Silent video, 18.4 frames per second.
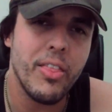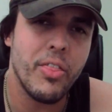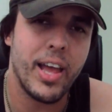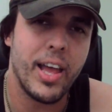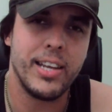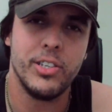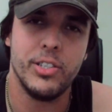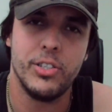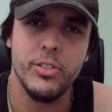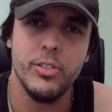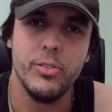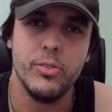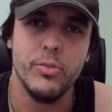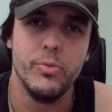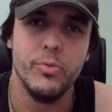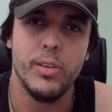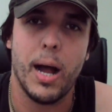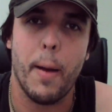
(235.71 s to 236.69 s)
they
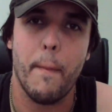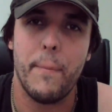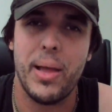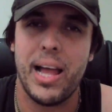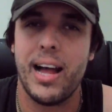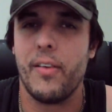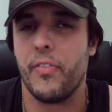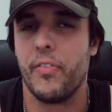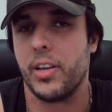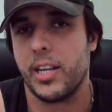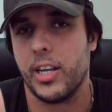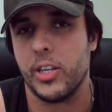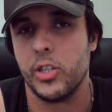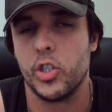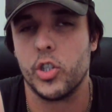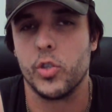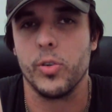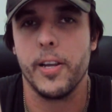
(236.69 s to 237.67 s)
do about the
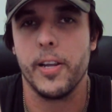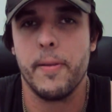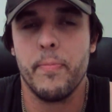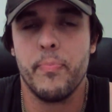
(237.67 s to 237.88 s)
country,